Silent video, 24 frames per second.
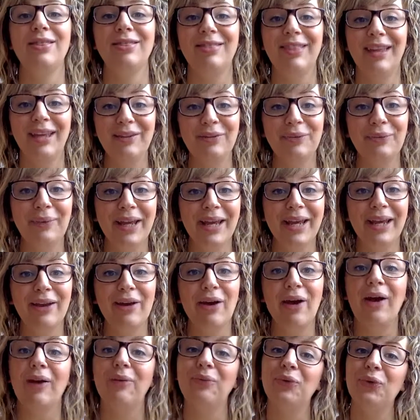This week,
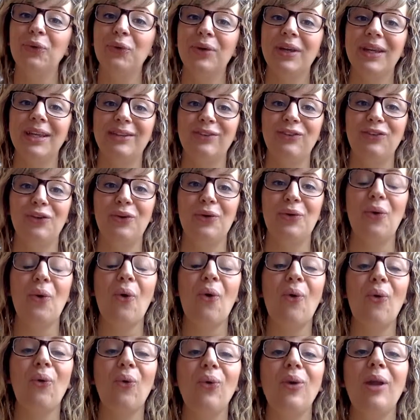I'm talking to you
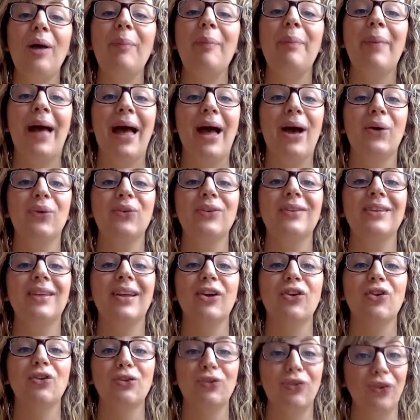all about
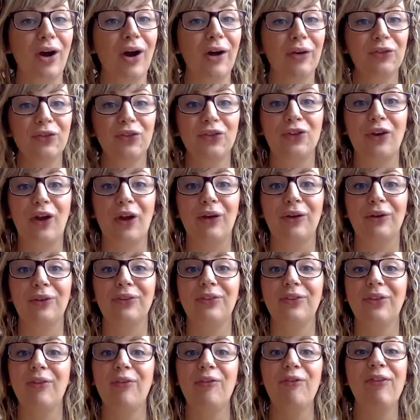craft shows,
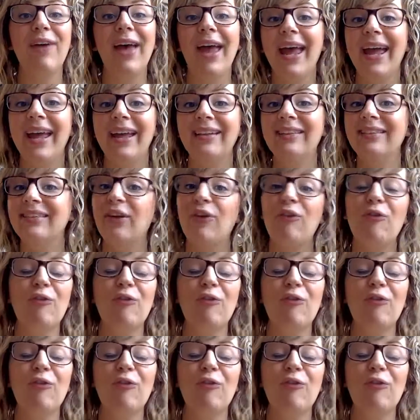fairs,